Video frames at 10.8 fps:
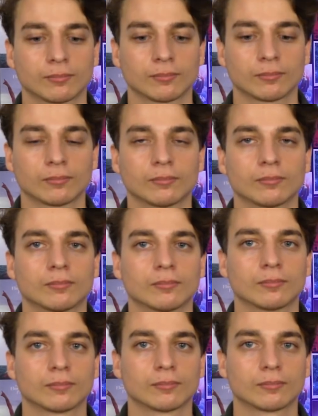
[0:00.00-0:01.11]

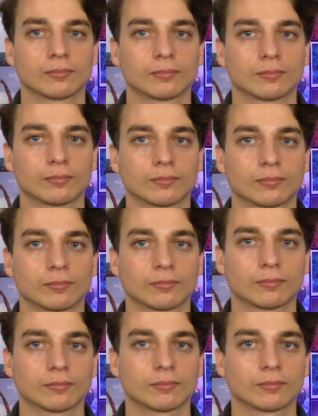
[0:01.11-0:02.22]

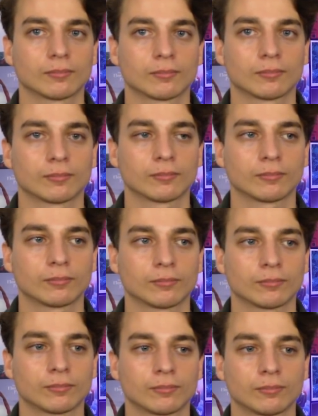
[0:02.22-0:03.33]

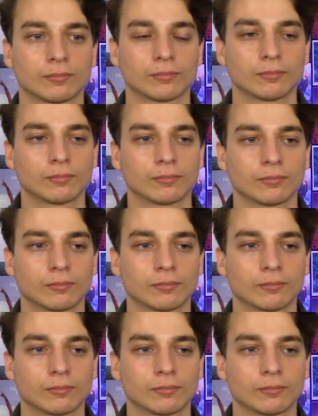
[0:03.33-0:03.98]
(silent)